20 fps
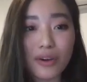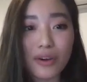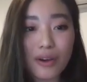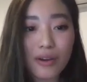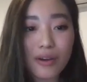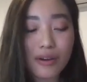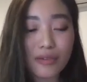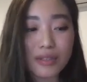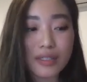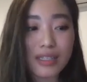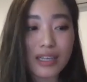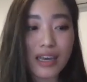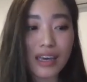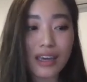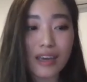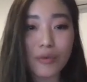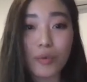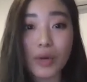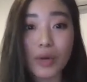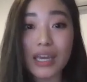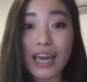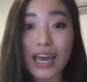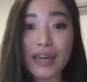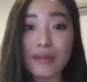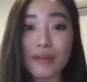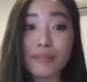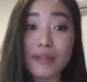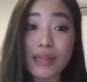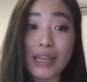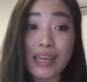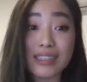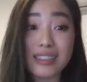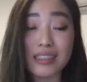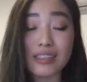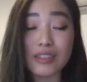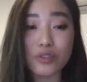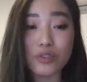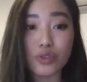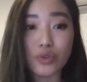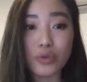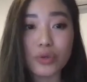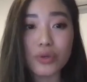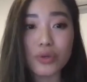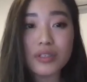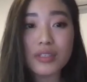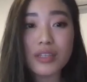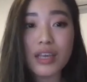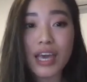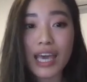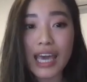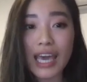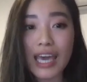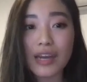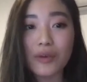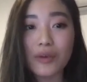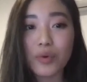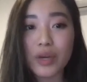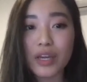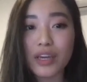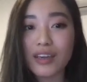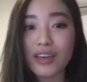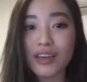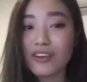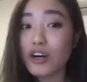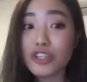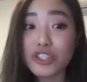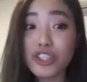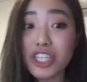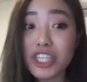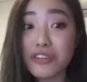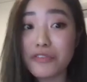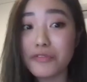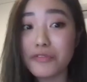It was like we had plastic straws and we got shit